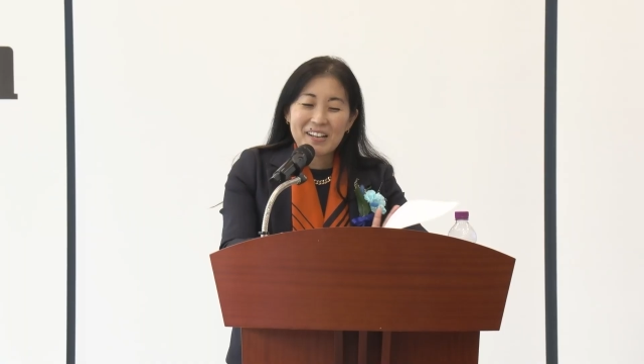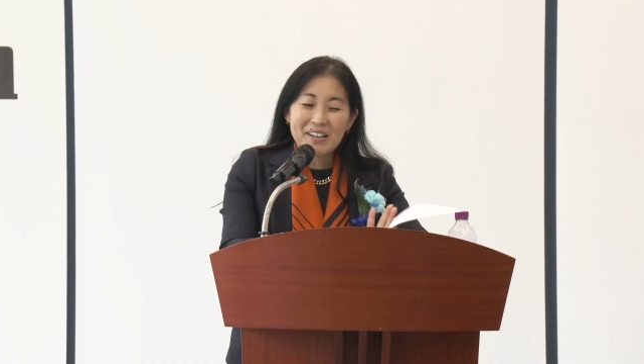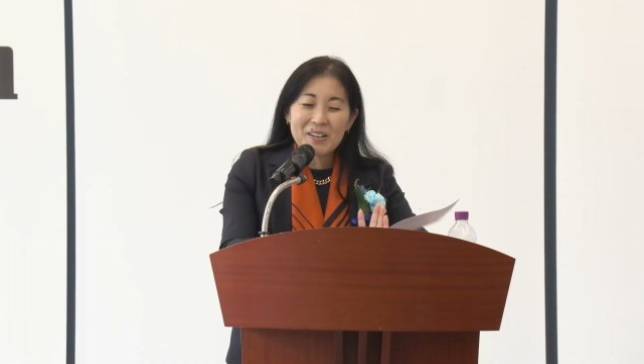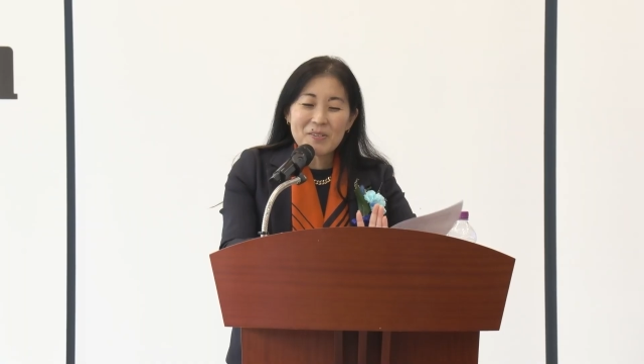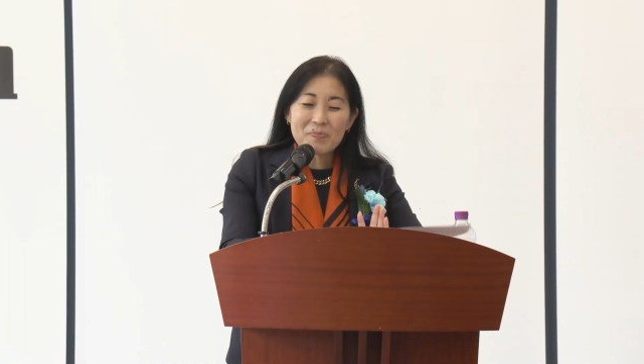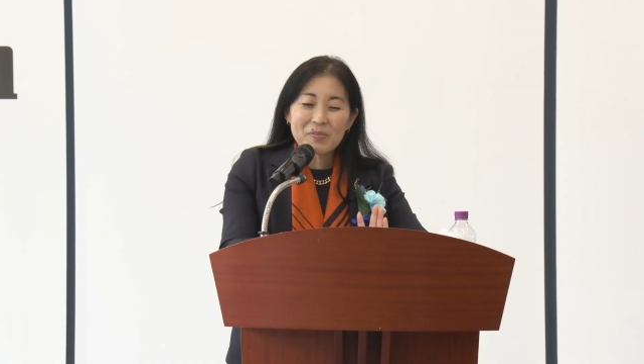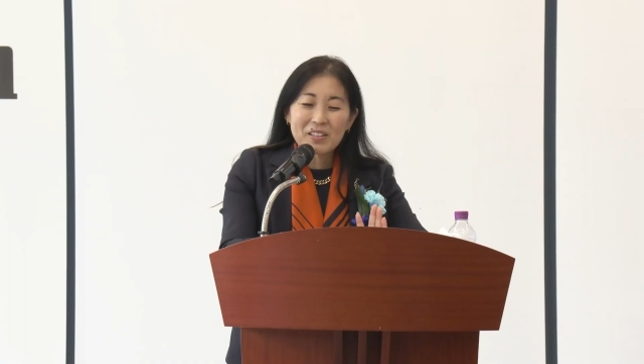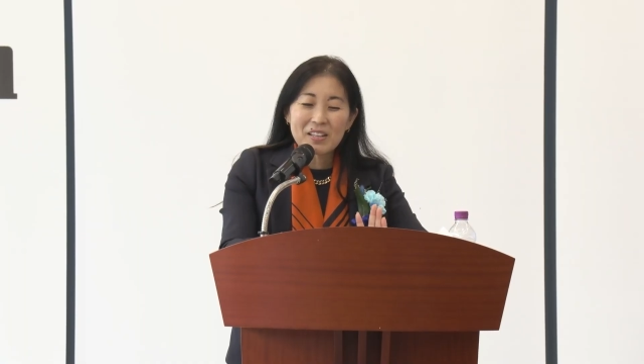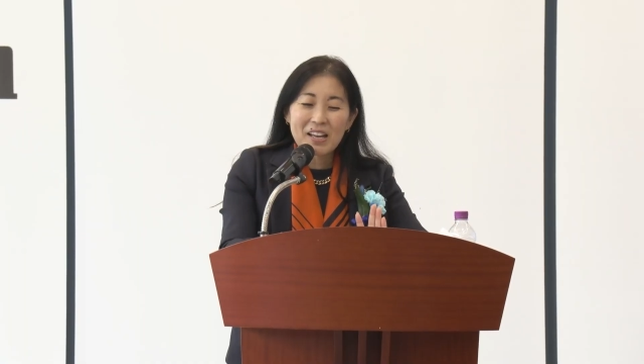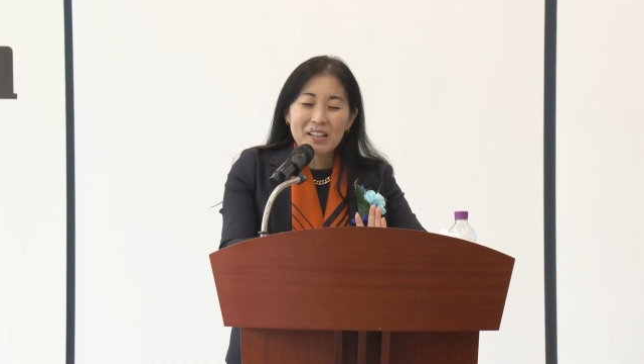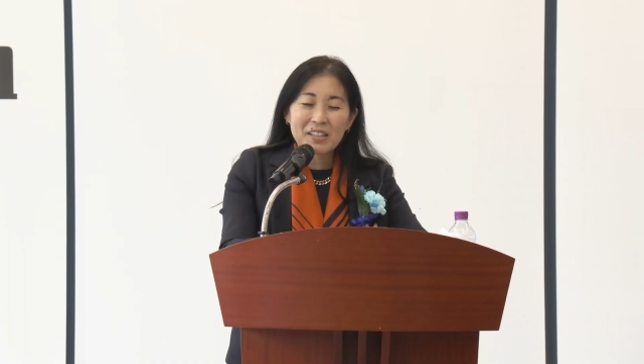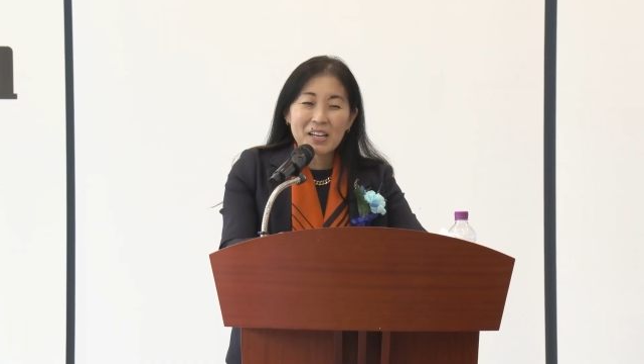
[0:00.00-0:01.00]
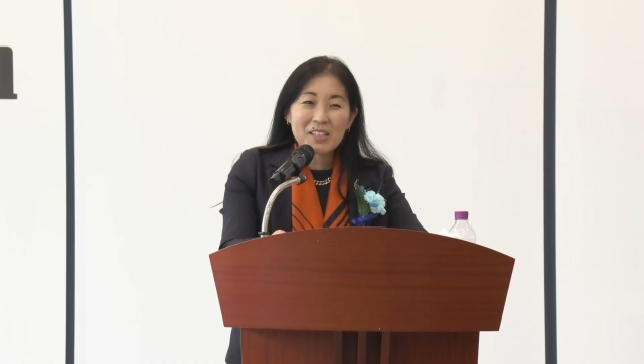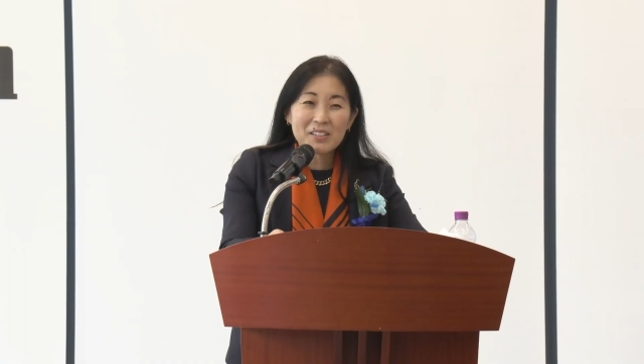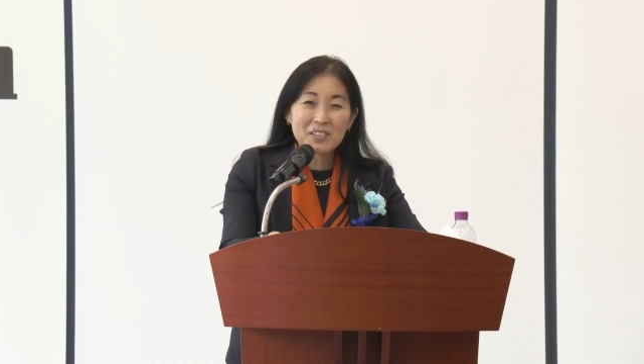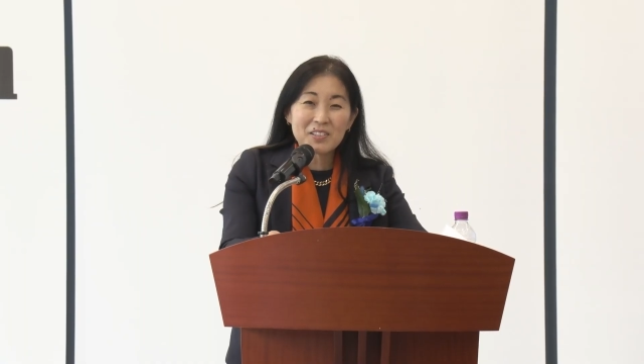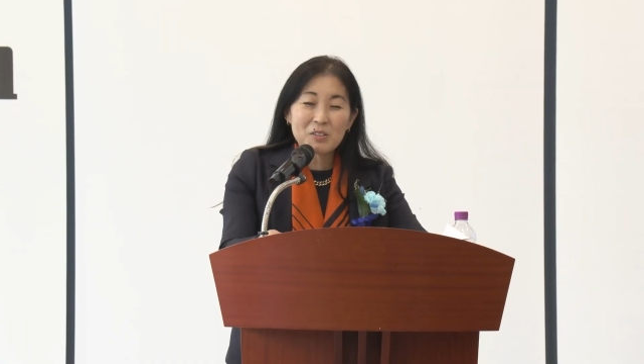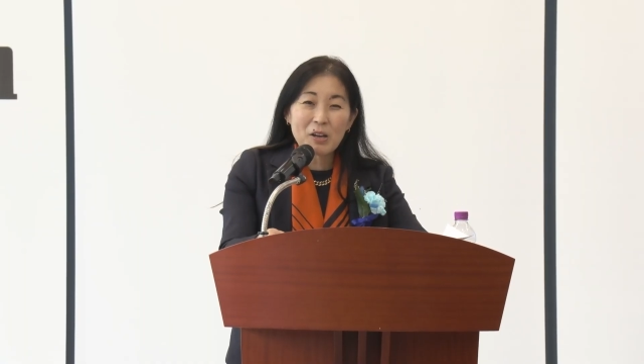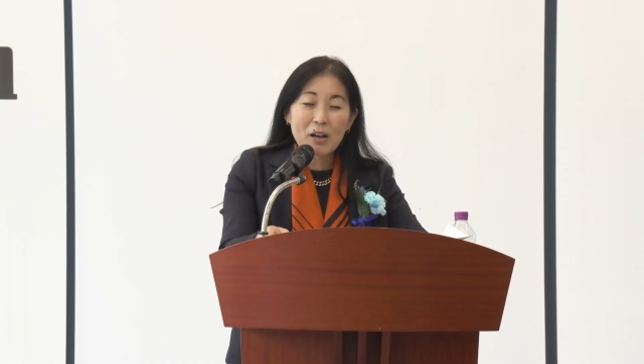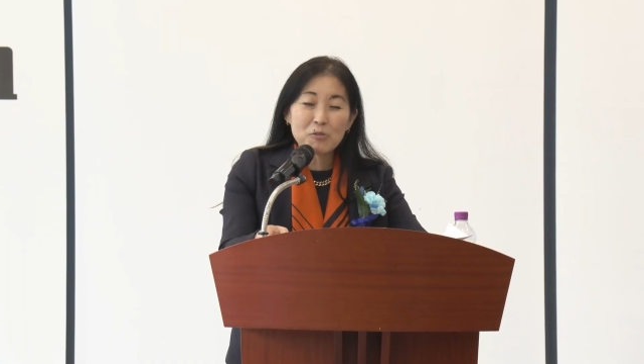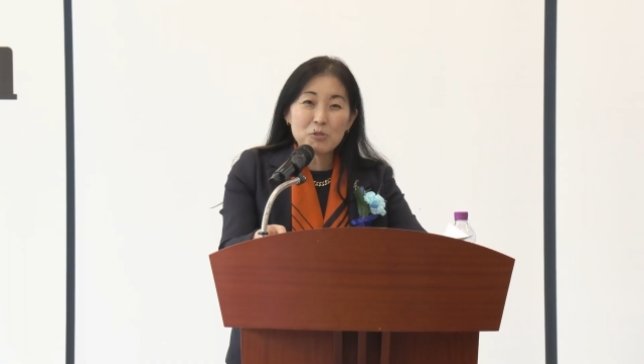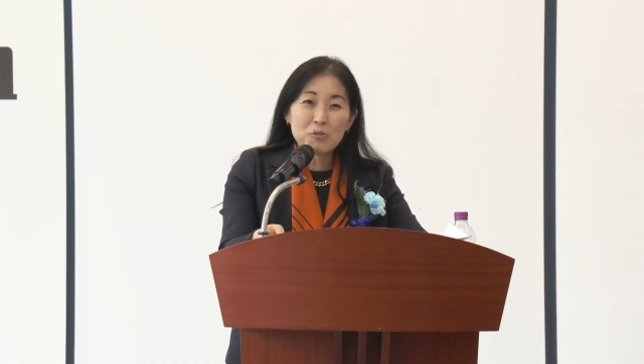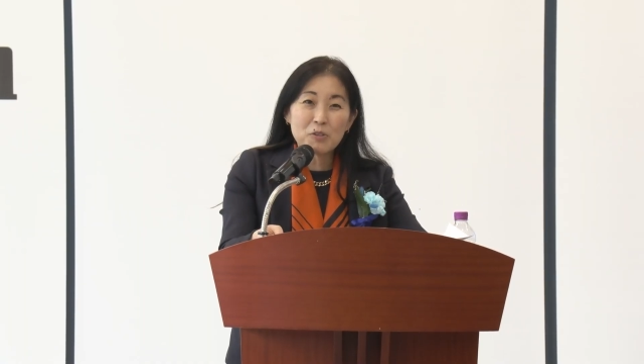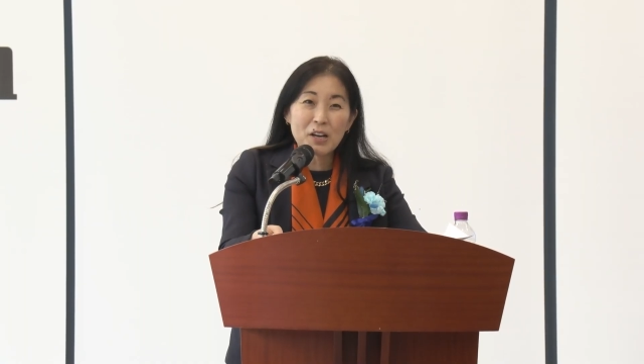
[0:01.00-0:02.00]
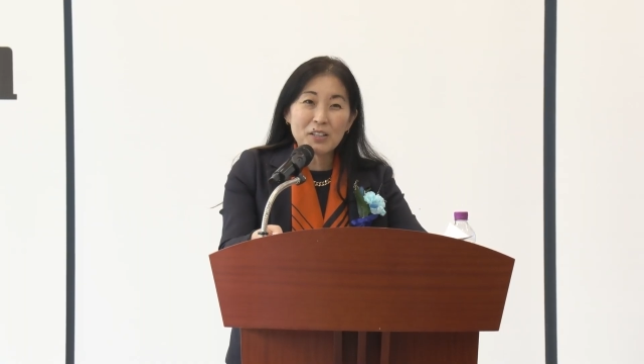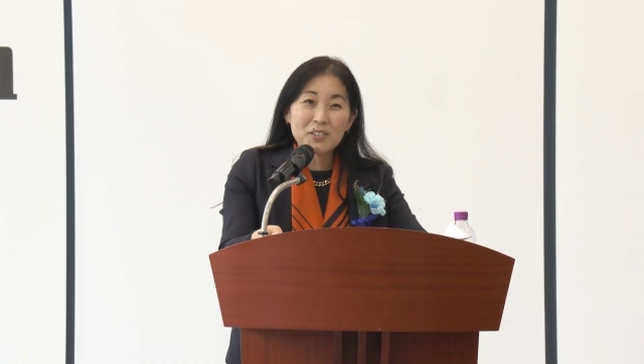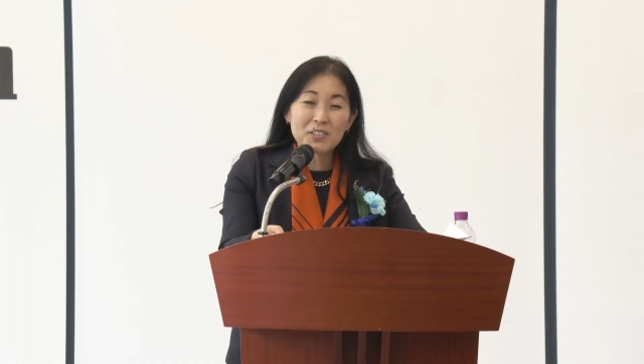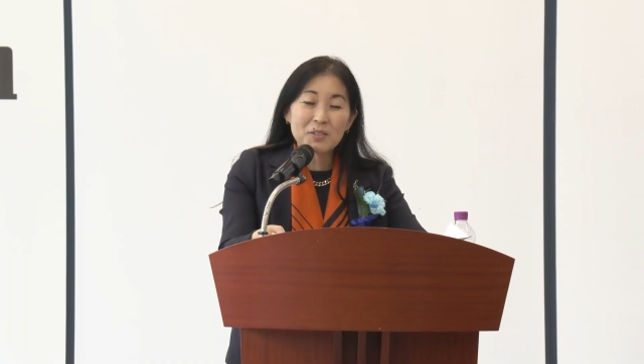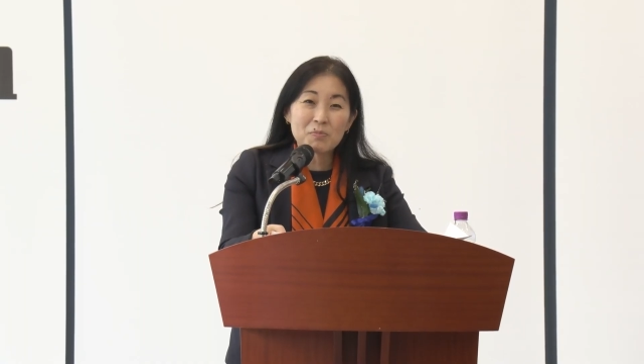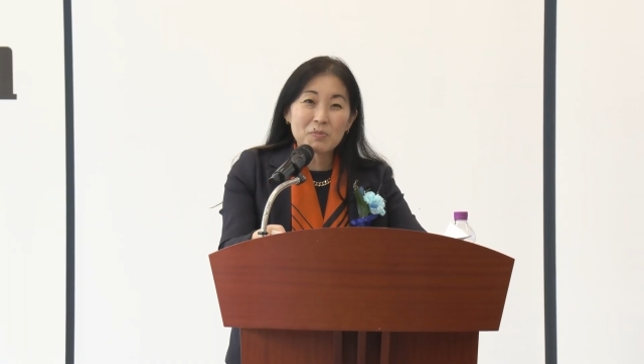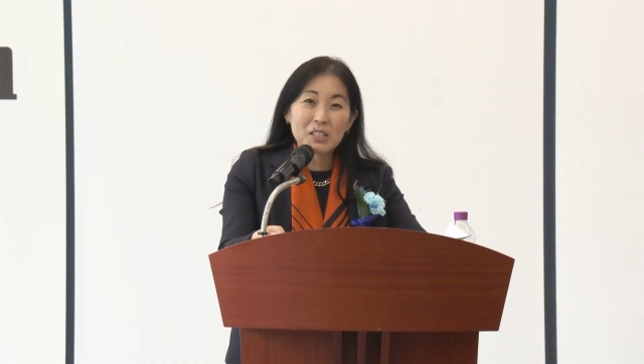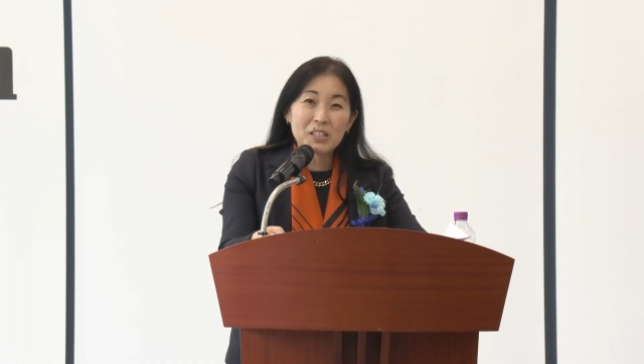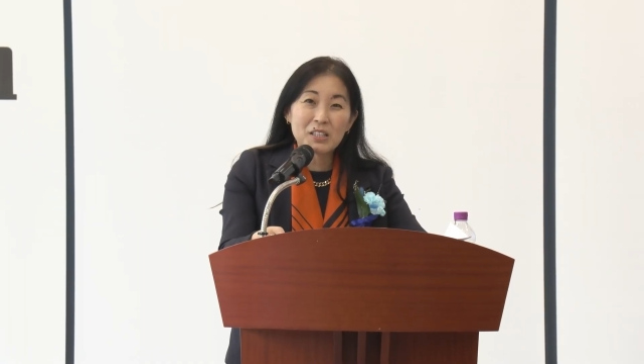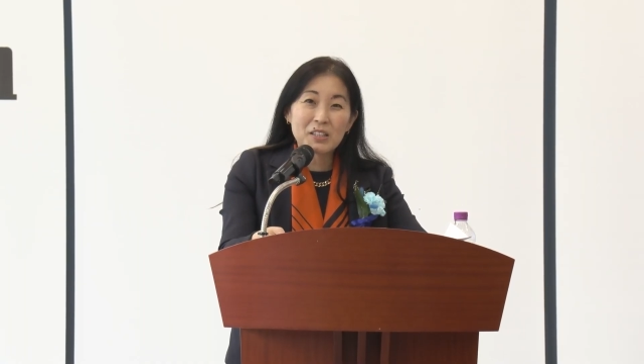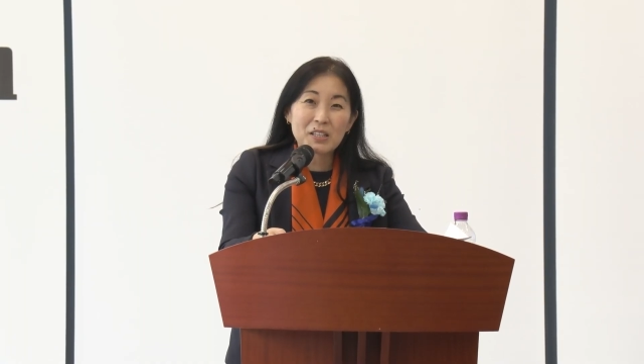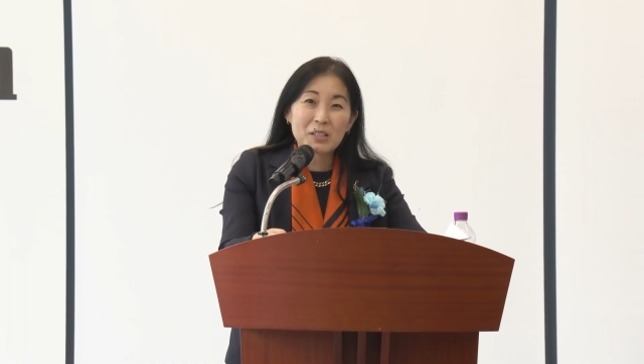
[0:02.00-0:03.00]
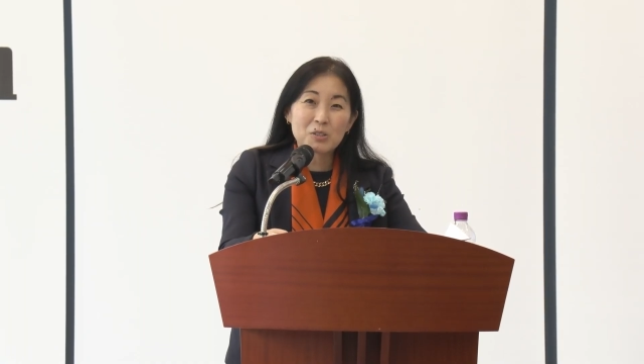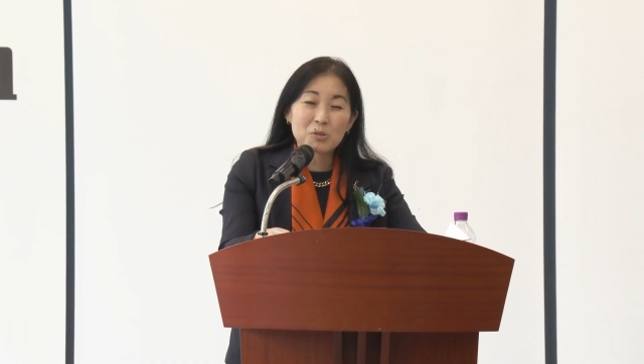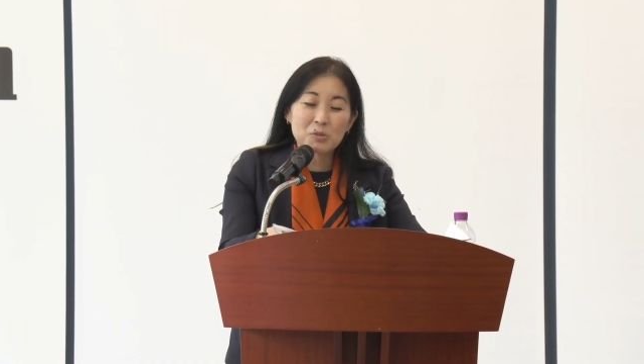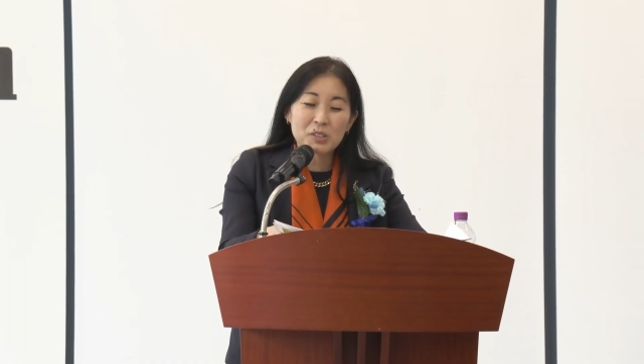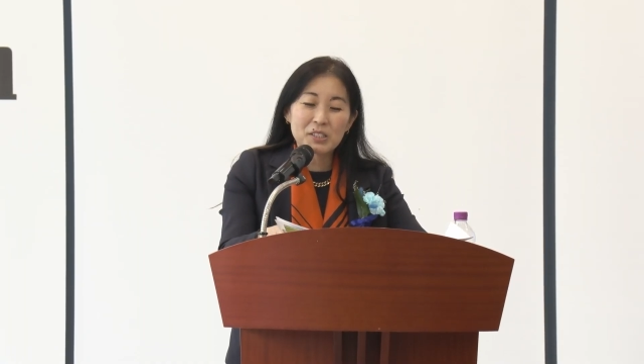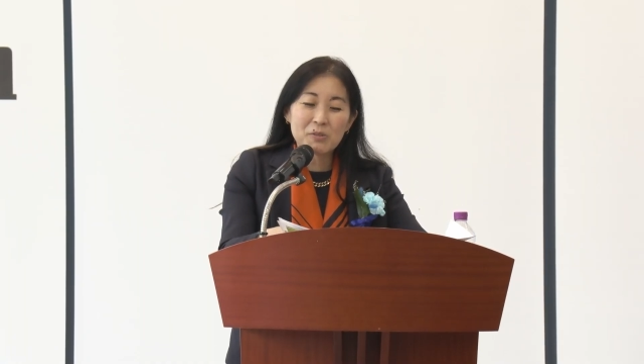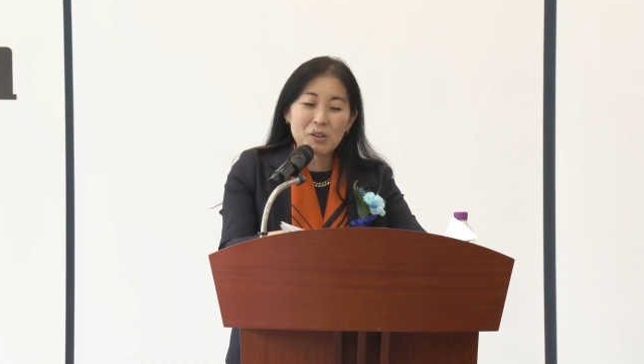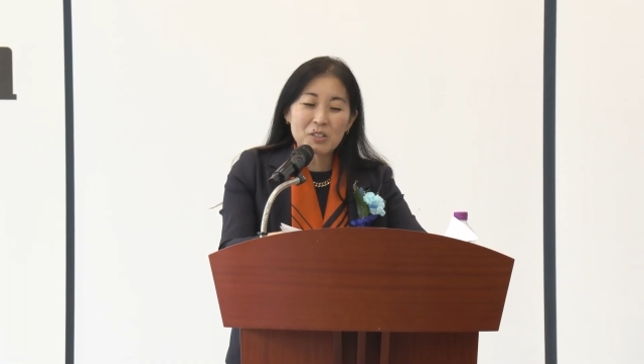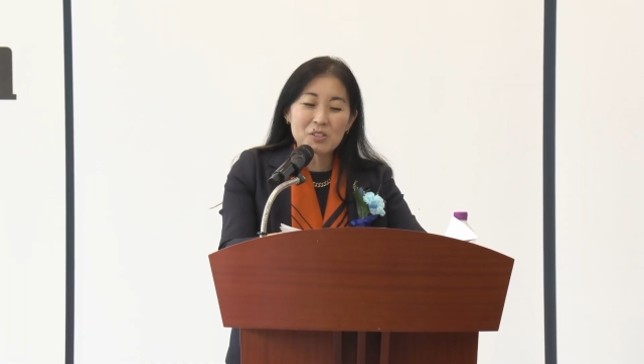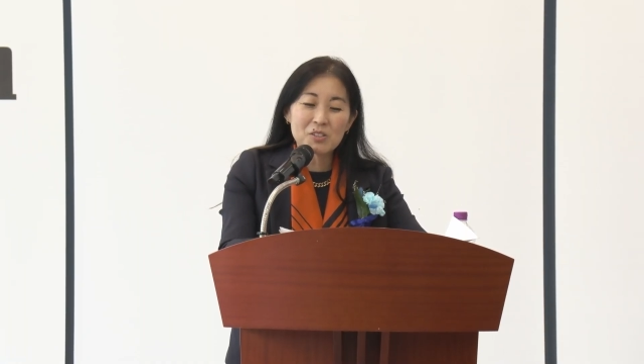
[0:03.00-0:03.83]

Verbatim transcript: And that is, you have to find something that you really want